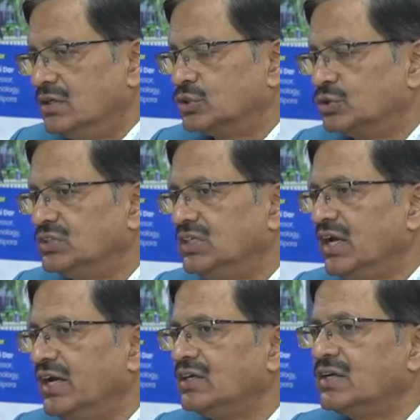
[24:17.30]
So
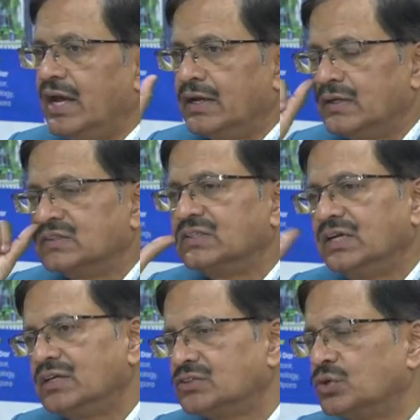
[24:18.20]
GI tag is
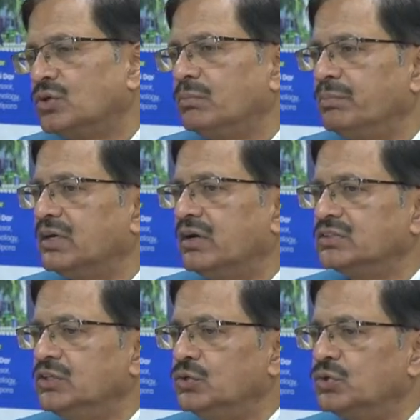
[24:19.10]
there. So
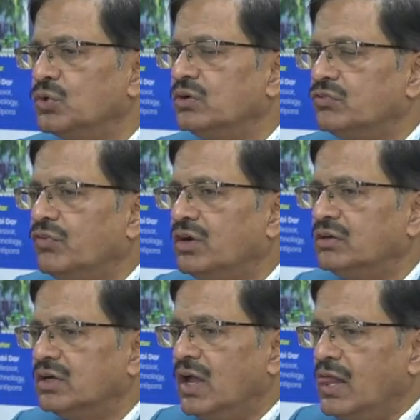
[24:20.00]
because you don't
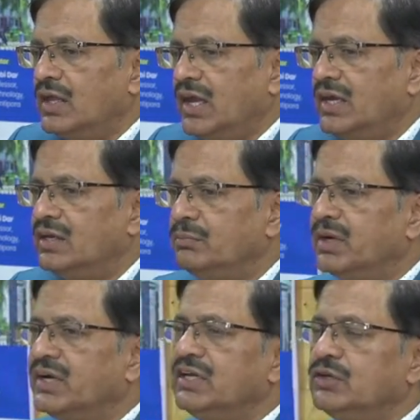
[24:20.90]
want
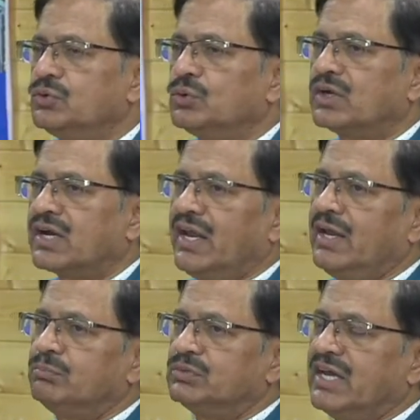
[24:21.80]
anybody to
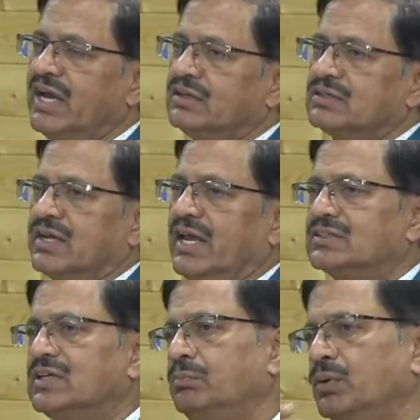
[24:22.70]
claim that, like
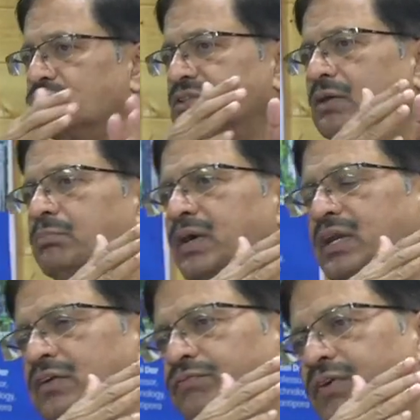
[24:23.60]
suppose somebody